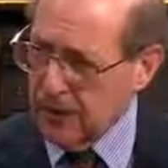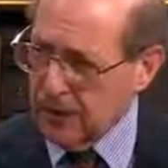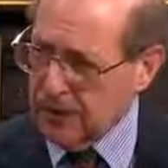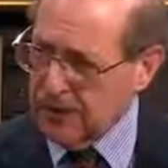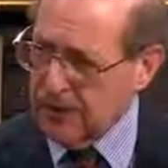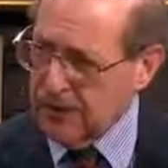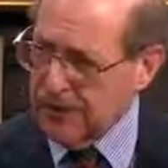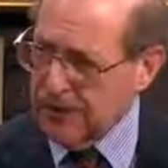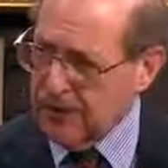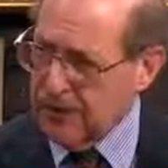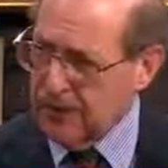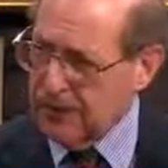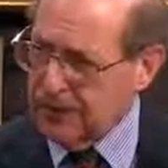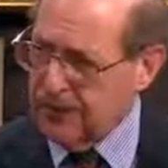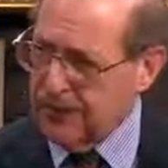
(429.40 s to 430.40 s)
are killed,
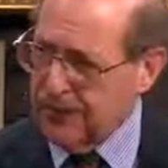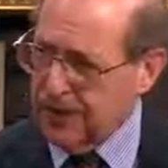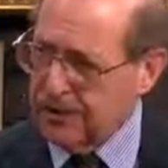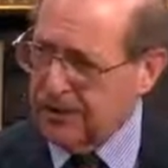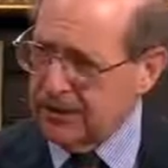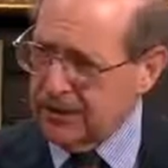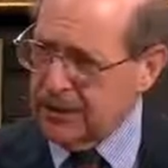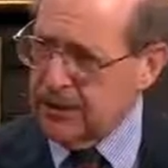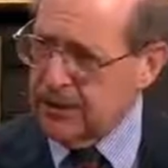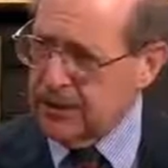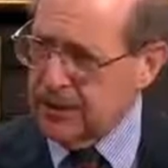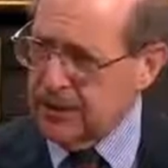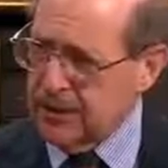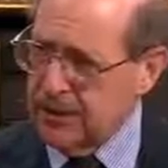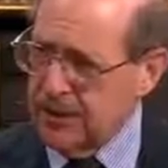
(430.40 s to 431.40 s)
injured, and infected
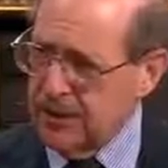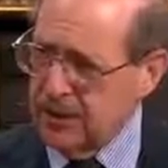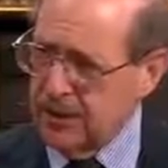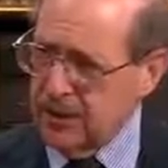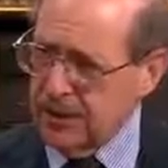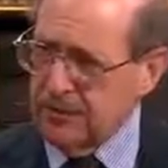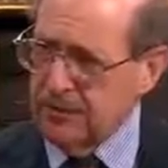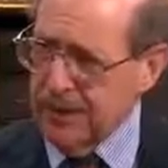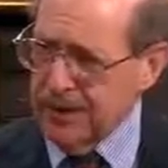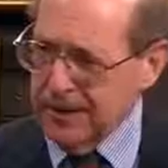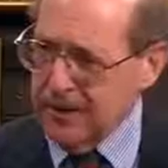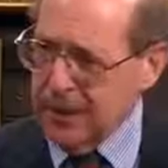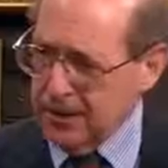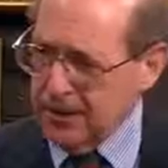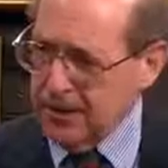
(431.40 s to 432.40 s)
each year by
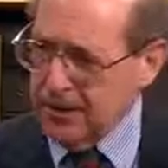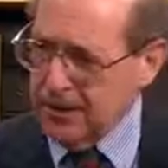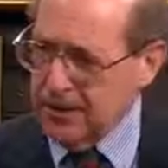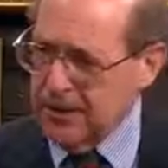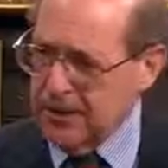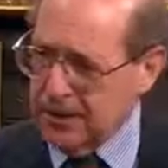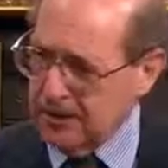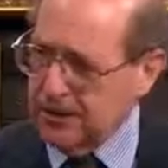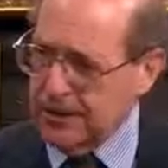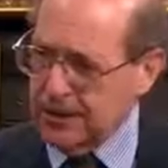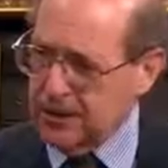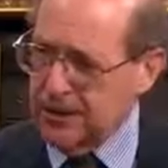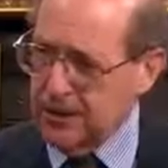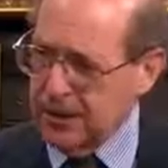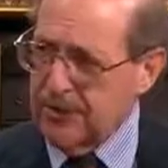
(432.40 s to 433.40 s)
doctors, killed,
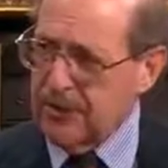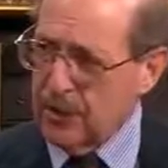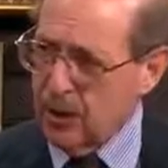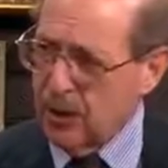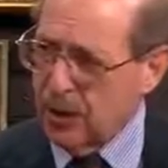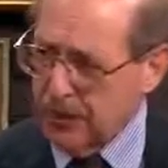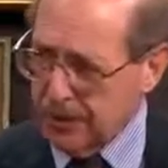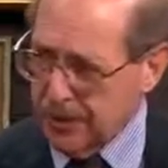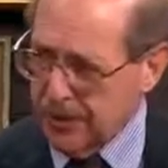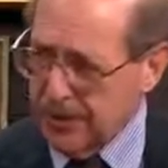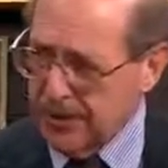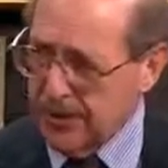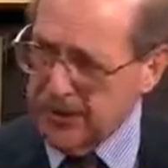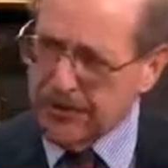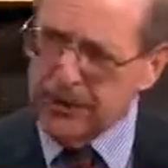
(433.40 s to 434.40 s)
injured in their
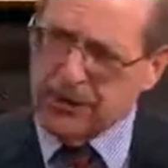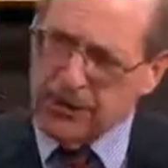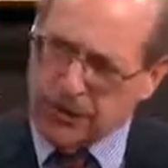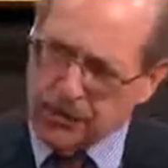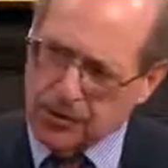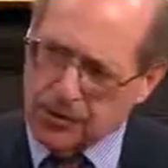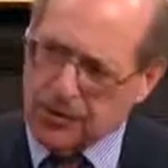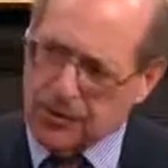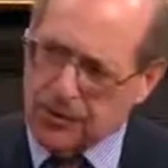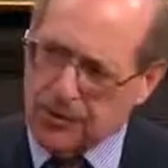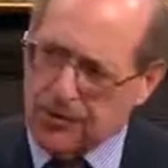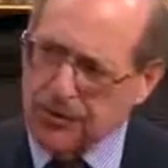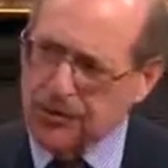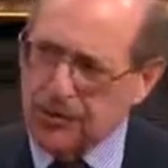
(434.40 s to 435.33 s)
workplace. They don't even get an OSHA ticket.